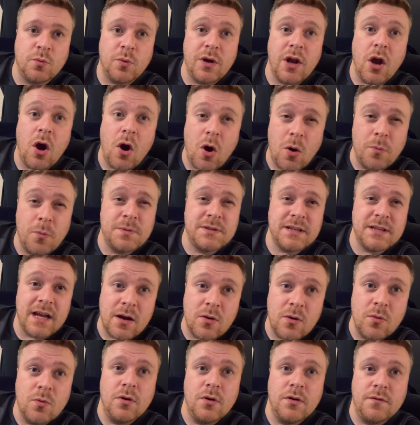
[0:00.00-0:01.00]
We opt
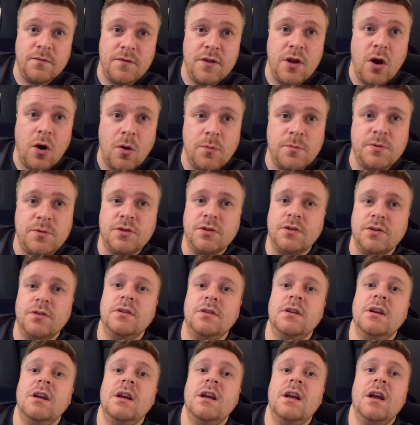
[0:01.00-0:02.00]
out of the
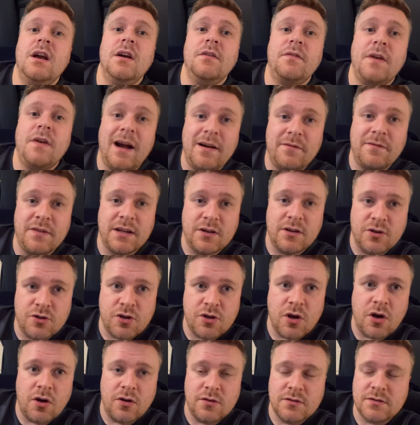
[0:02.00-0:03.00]
option of having a
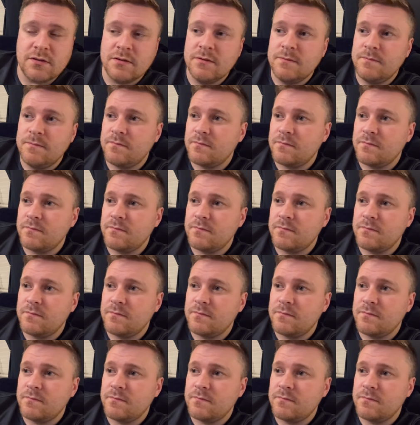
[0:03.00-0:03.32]
shot.